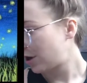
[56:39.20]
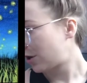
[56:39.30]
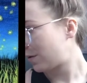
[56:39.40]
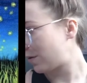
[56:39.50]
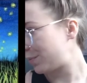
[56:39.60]

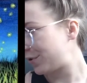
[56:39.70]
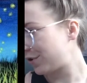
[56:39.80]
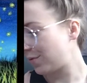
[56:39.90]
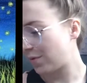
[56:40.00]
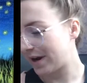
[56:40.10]
We want
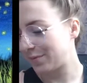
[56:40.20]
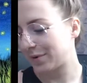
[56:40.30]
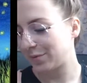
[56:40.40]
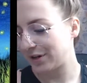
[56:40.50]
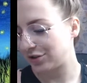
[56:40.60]
pure white,
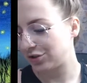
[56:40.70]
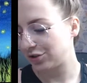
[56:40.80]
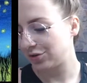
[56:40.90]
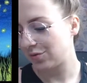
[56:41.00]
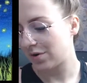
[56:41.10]
but we
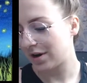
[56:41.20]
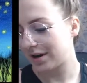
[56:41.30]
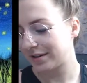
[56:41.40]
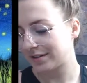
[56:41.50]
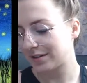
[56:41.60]
do
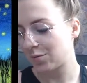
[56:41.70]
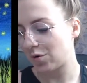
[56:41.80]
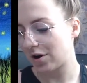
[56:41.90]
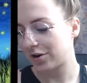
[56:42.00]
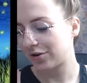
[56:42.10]
want some
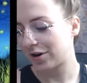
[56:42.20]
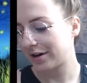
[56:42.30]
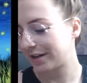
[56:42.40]
water on it,